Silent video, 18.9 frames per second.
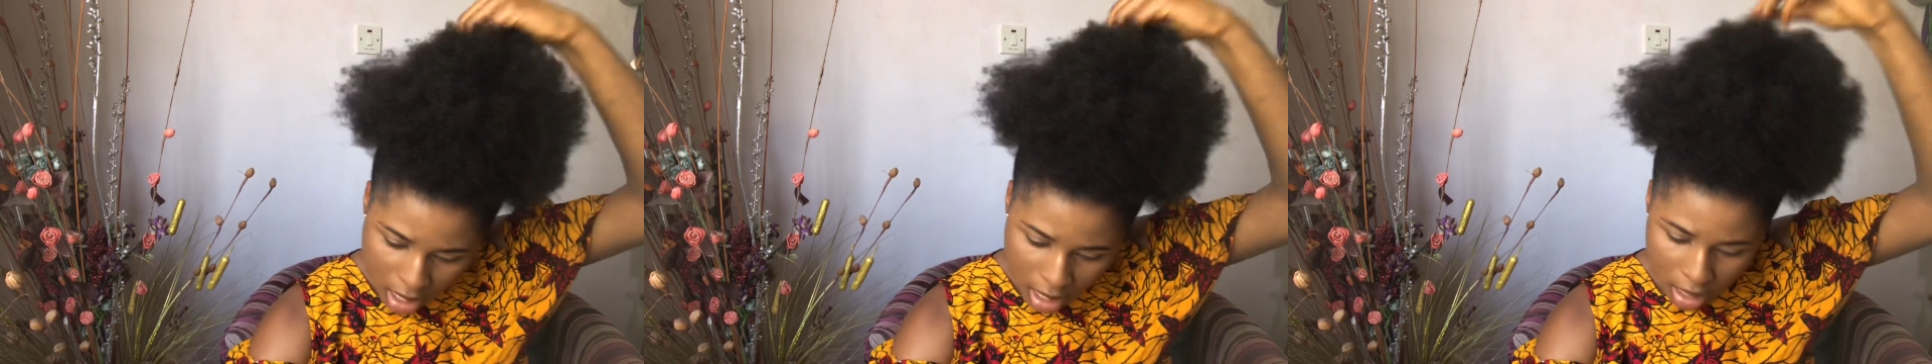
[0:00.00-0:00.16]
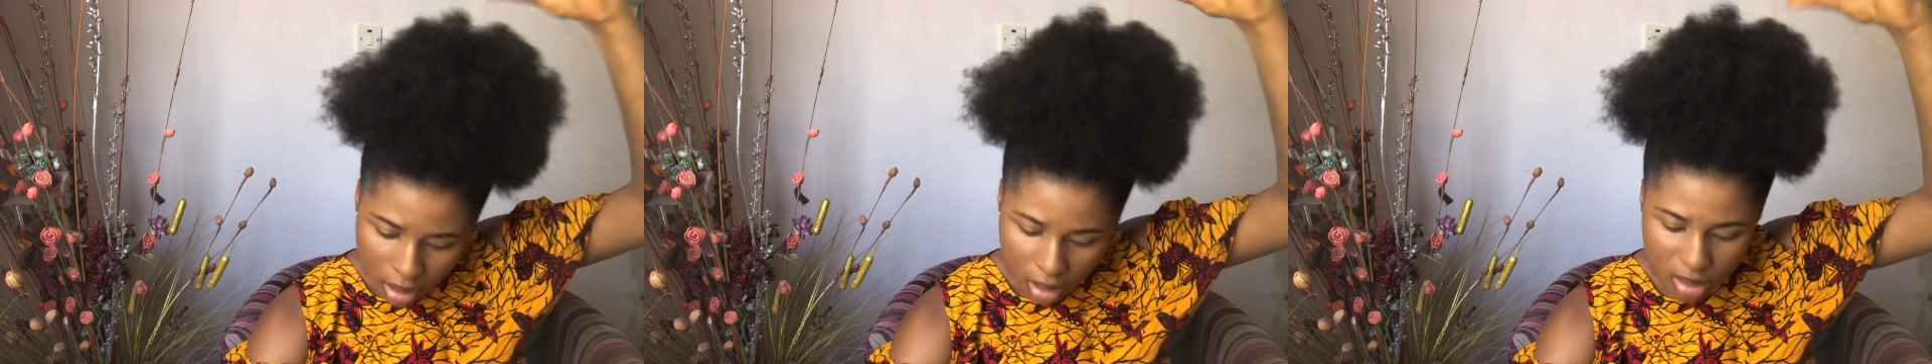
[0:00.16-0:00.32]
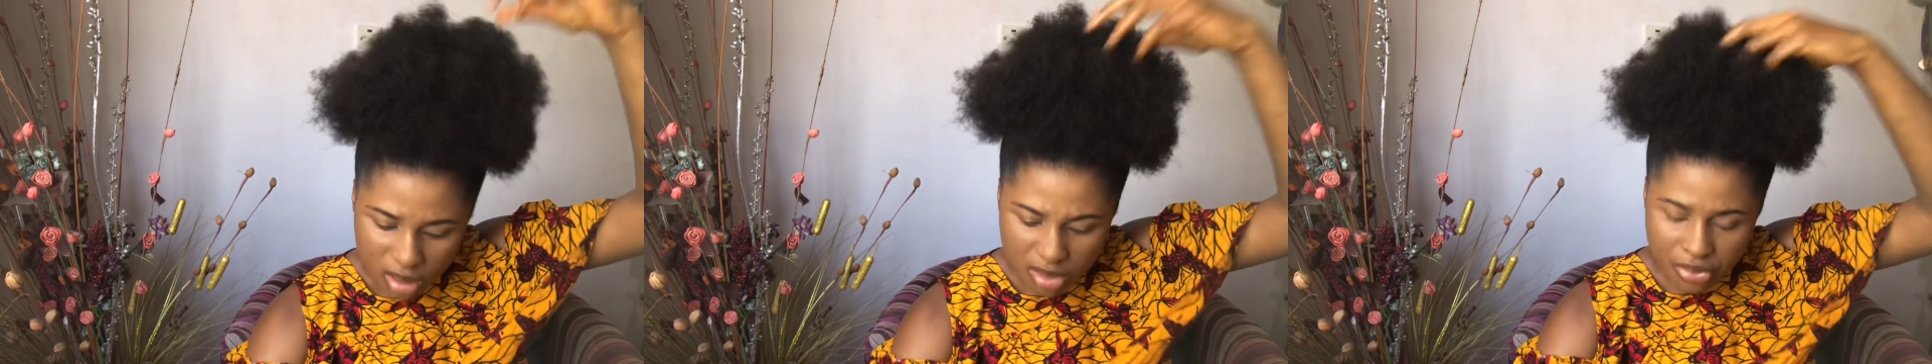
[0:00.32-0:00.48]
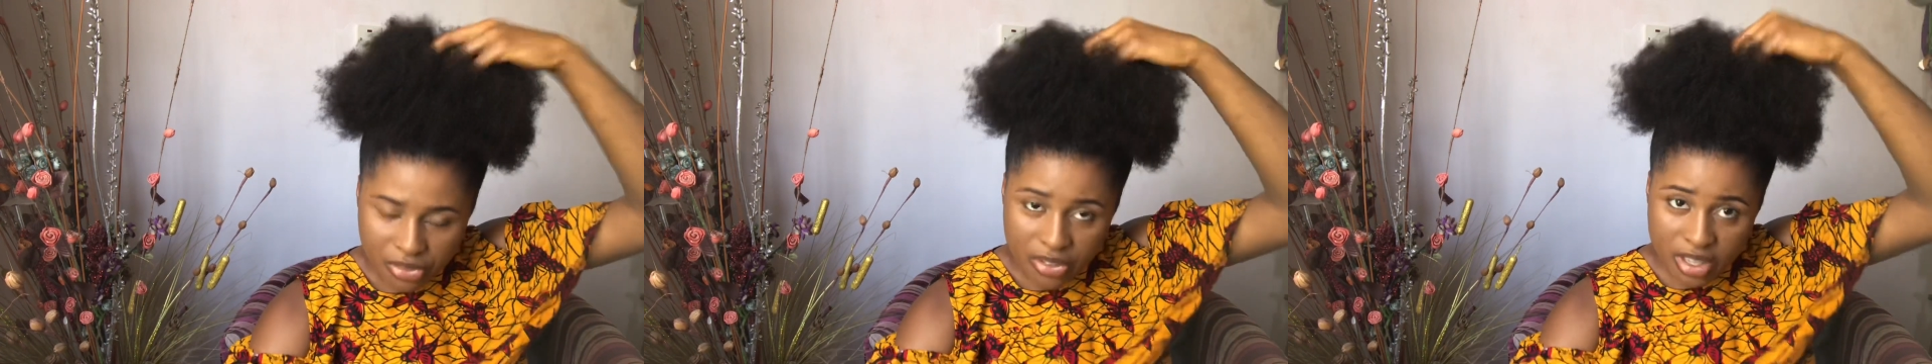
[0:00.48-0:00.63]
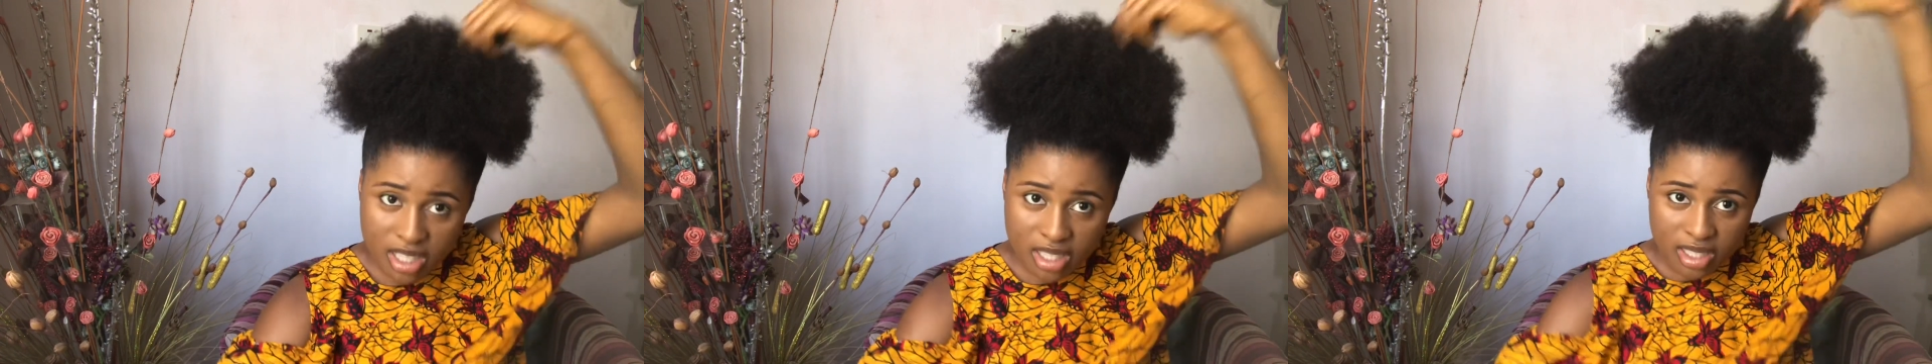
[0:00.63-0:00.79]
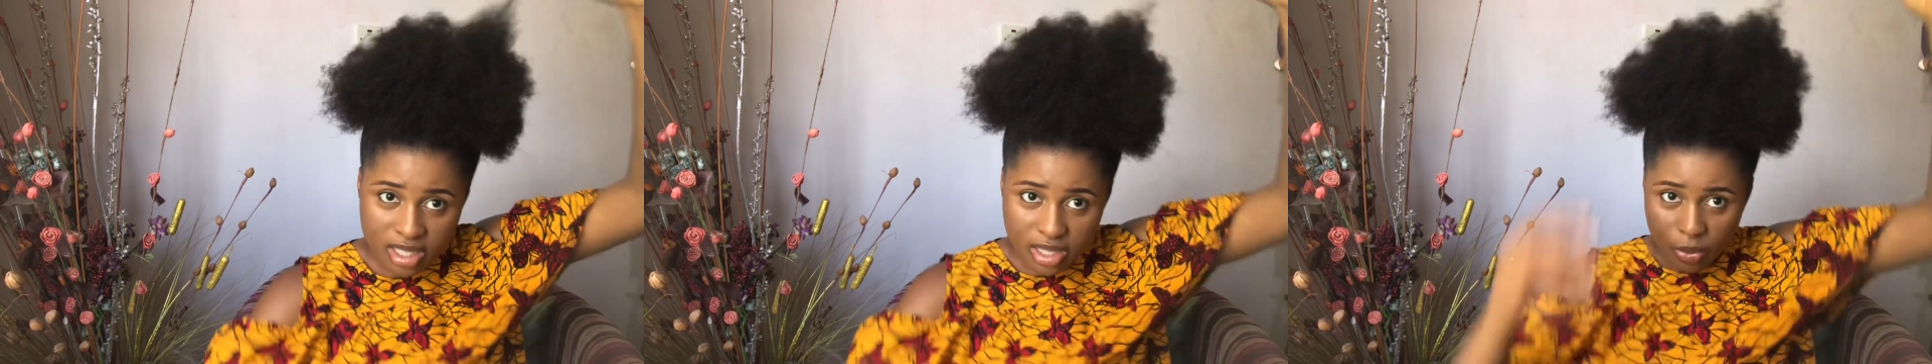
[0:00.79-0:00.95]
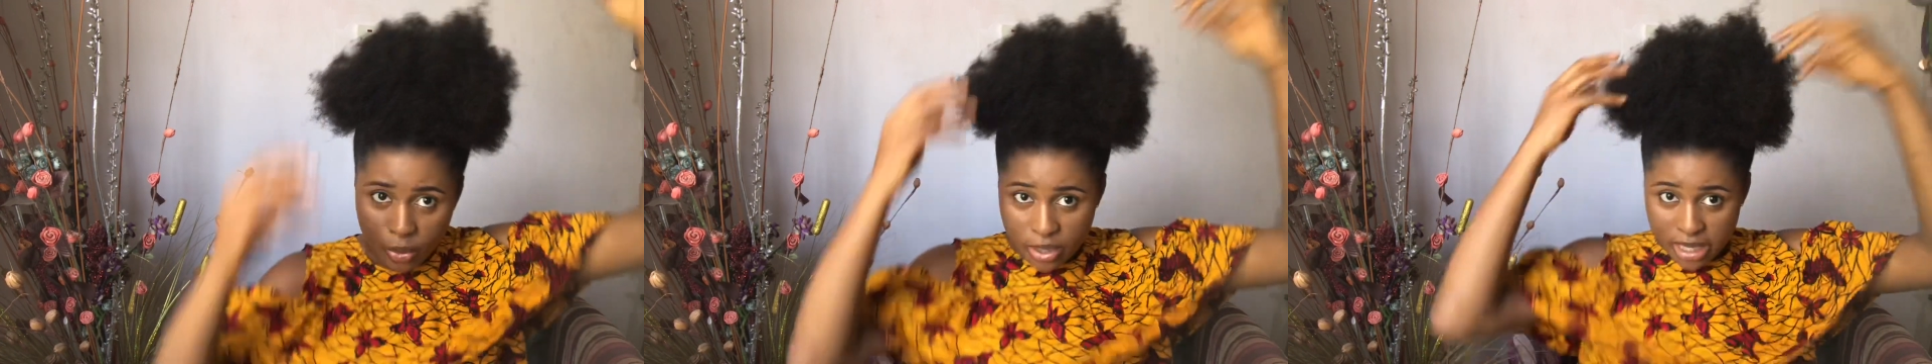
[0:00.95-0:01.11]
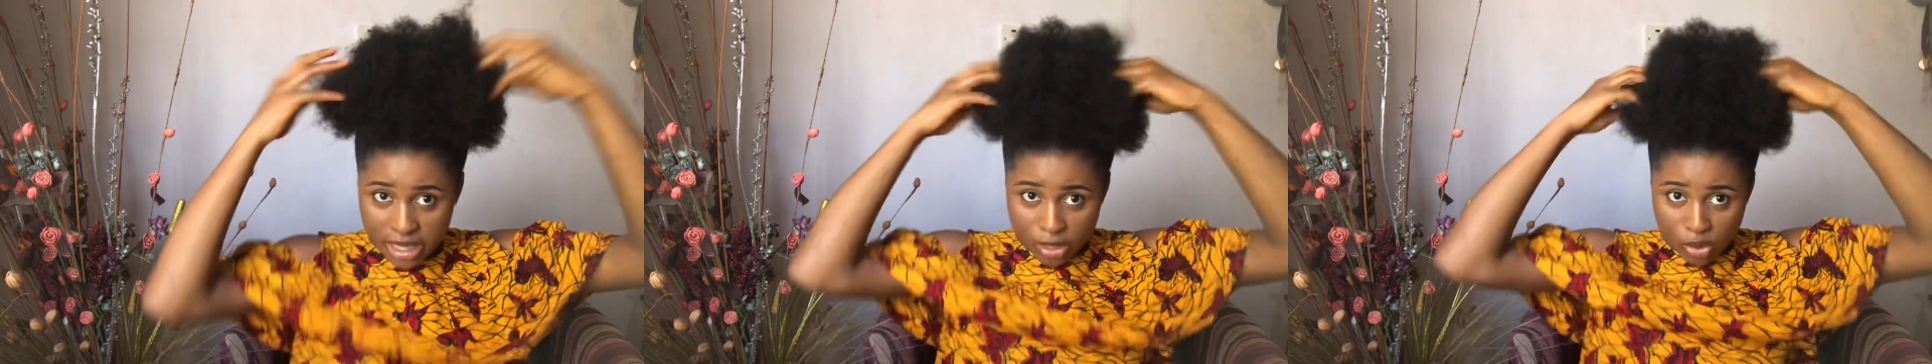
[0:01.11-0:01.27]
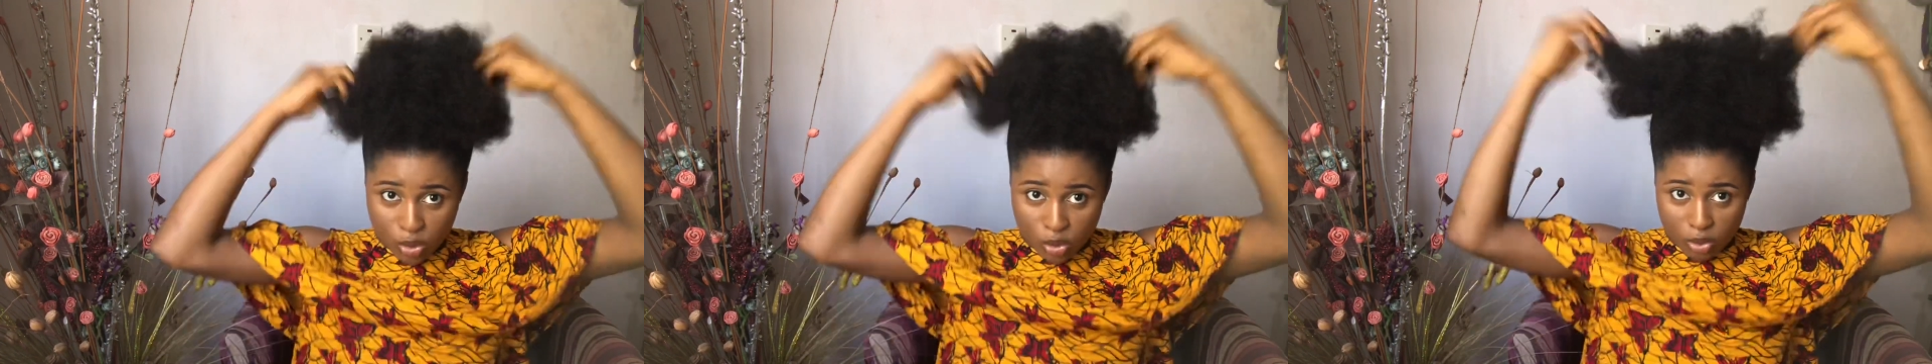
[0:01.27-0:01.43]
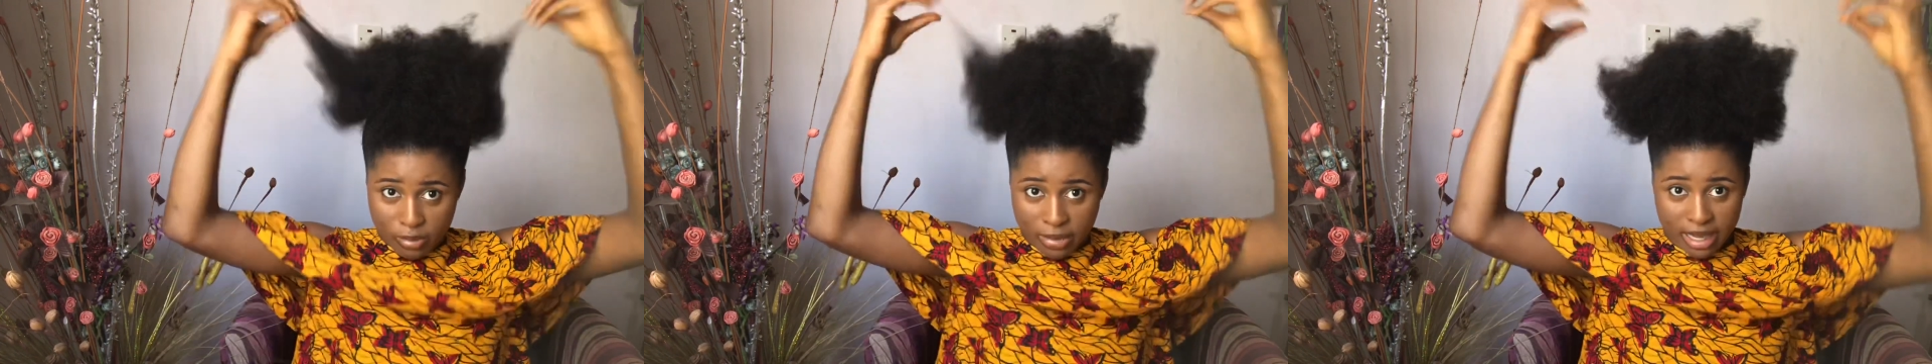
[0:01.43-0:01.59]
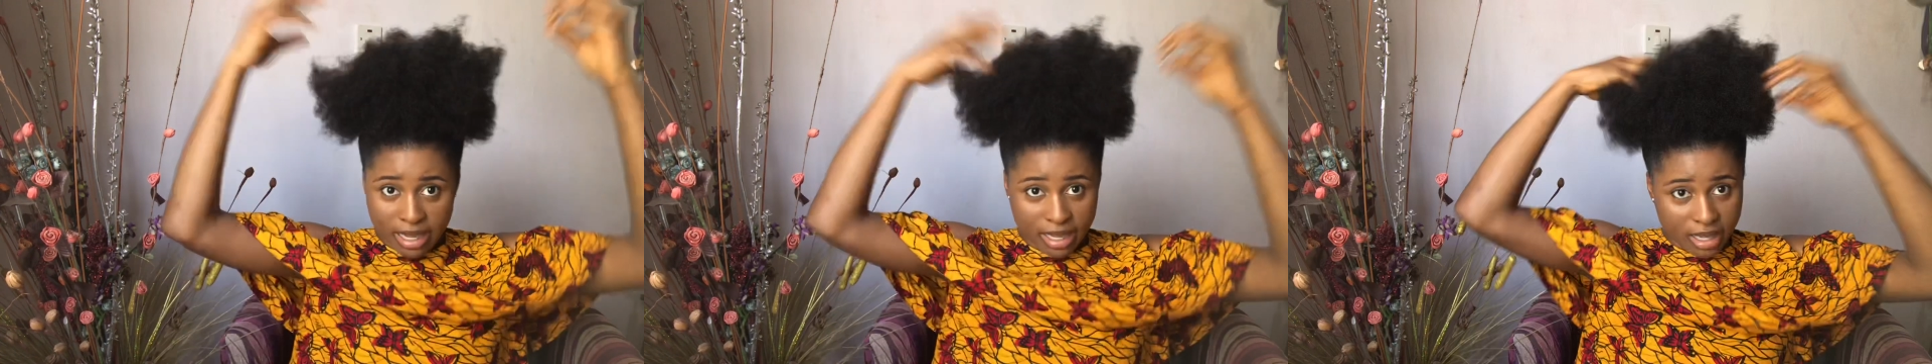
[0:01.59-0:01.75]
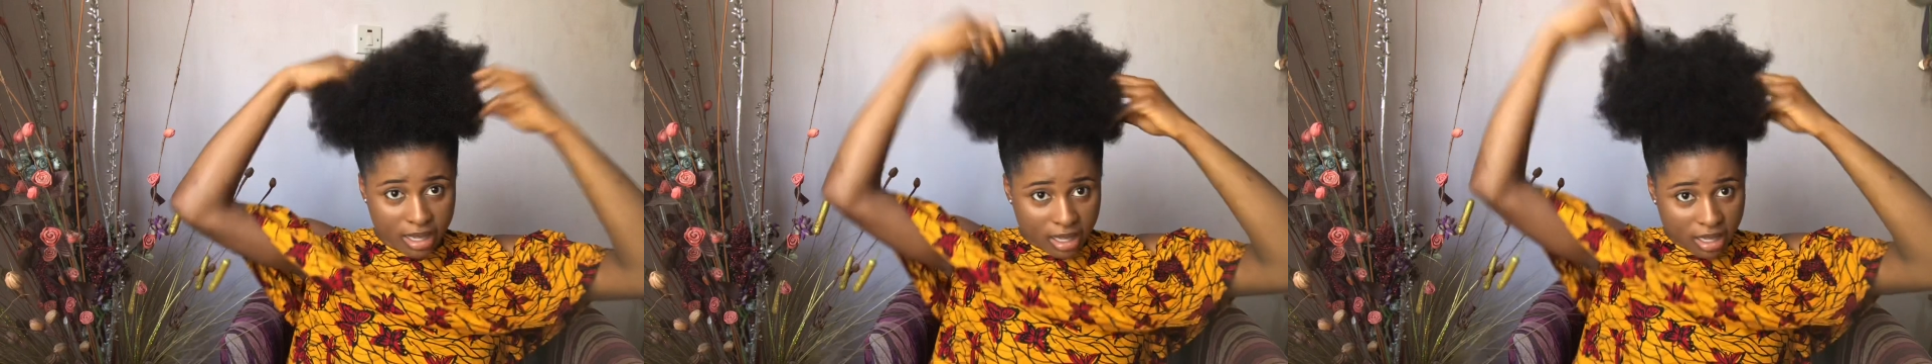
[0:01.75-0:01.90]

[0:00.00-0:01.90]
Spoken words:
on the first day when I do my